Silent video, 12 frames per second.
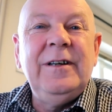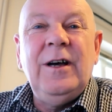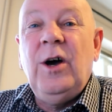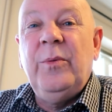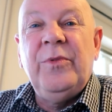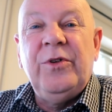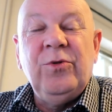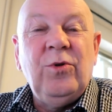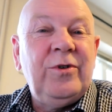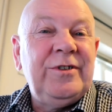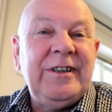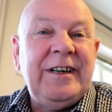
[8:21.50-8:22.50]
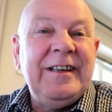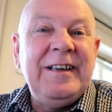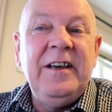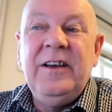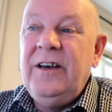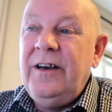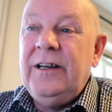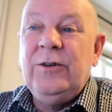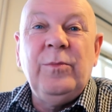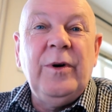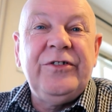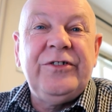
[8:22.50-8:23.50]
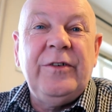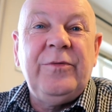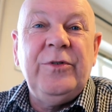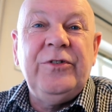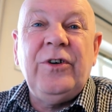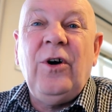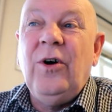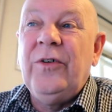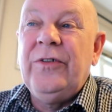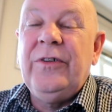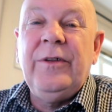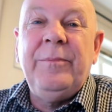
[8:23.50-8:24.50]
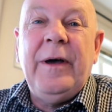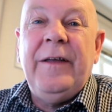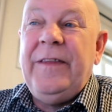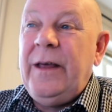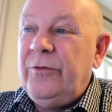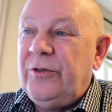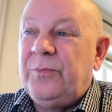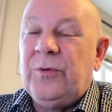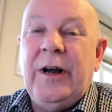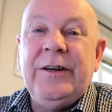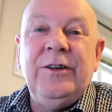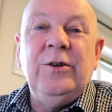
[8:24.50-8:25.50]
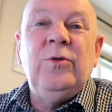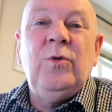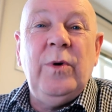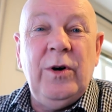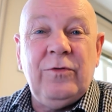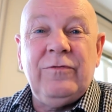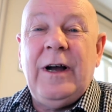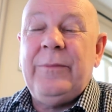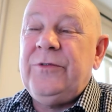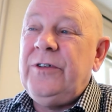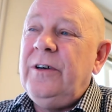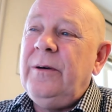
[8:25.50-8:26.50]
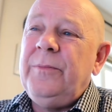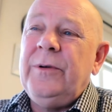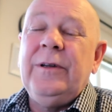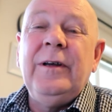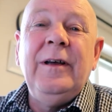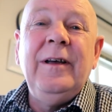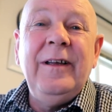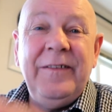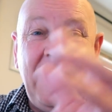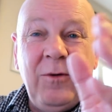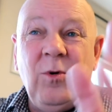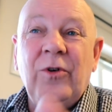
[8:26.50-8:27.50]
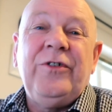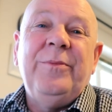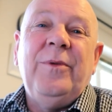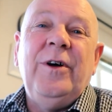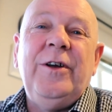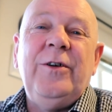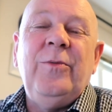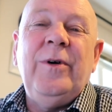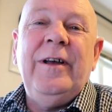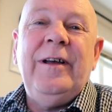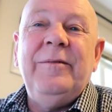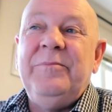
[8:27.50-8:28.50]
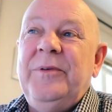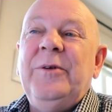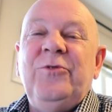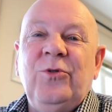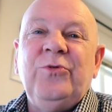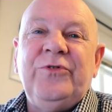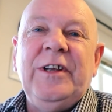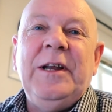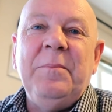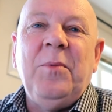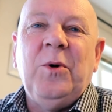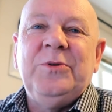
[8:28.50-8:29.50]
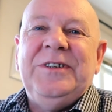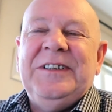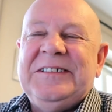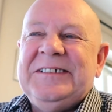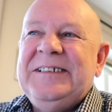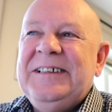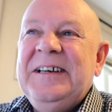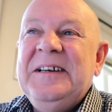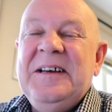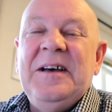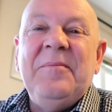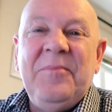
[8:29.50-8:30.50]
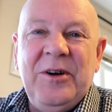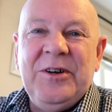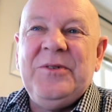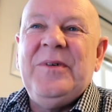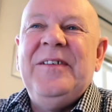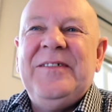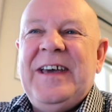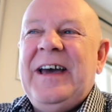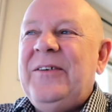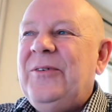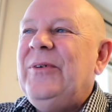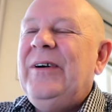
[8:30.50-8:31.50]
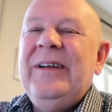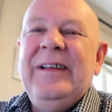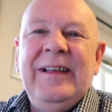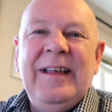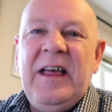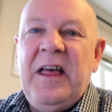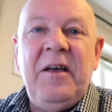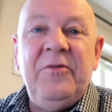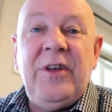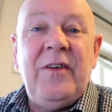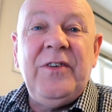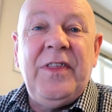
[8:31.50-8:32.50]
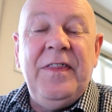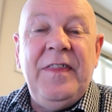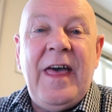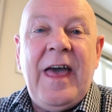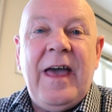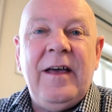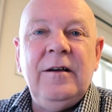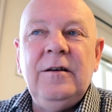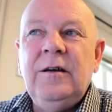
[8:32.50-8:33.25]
opened the door, and all my stuff was on the bed. There was a brand new quilt wrapped up, and there was a microwave, but it was all still in boxes. A microwave kettle. It was everything there.